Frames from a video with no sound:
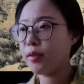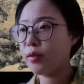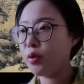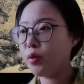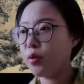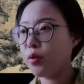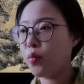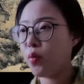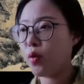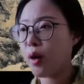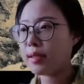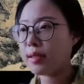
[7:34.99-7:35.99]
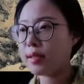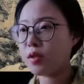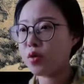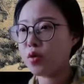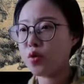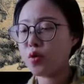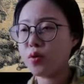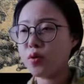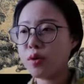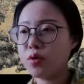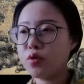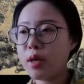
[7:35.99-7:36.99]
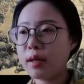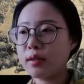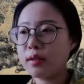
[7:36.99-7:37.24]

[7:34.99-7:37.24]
children were asked to construct